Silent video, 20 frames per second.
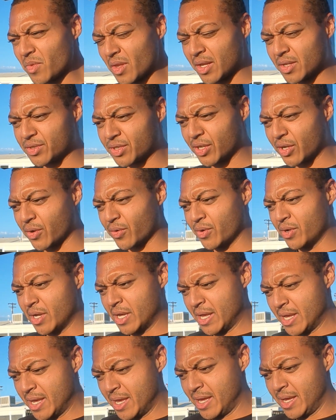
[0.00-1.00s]
So,
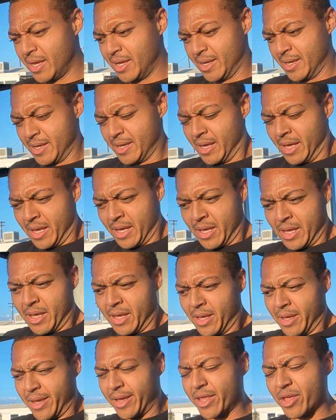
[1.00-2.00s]

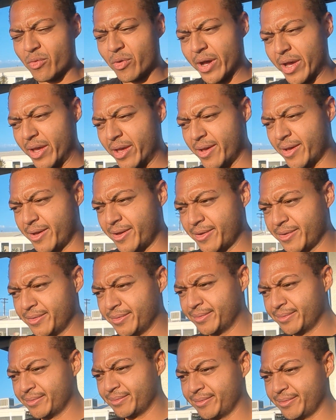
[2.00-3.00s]
anyway,
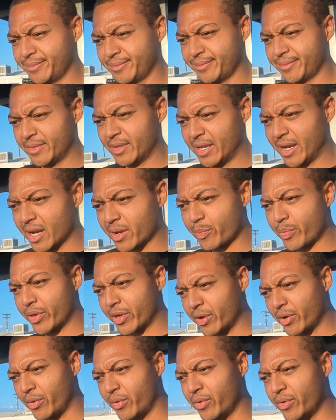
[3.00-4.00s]
you gotta
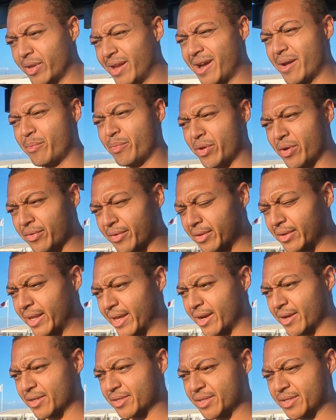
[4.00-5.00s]
peel you gotta peel the
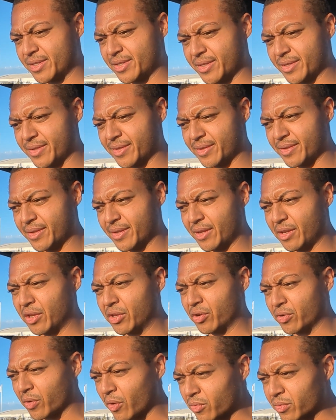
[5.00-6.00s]
layers in
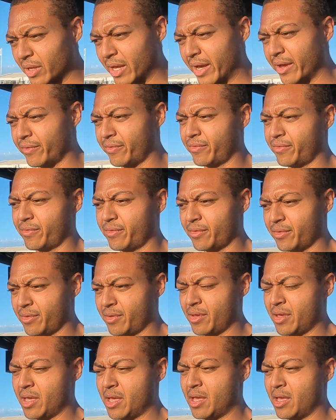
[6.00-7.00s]
your own life.
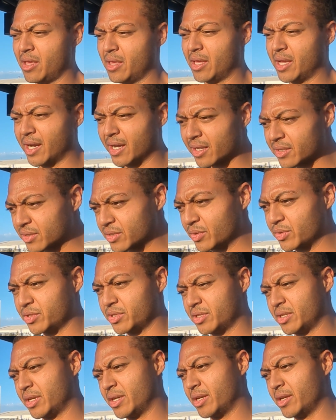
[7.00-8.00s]
You gotta do
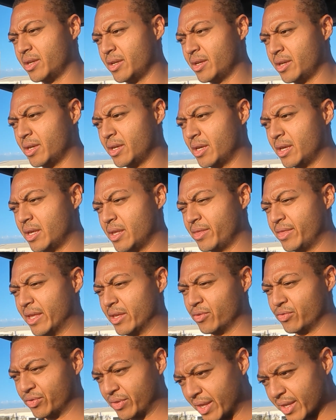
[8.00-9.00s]
shit that
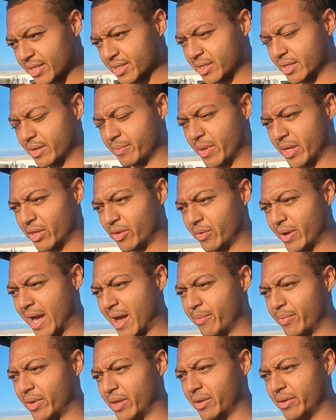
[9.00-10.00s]
you think's gonna make you
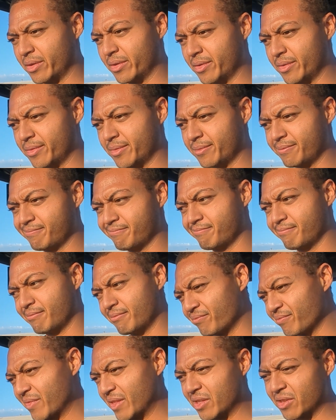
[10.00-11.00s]
happy,
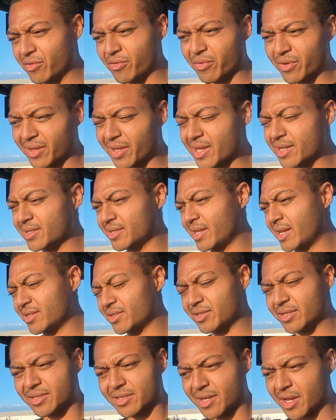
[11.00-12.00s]
and you realize that
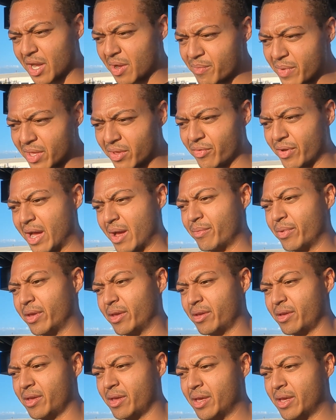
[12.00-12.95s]
shit's not gonna make you happy.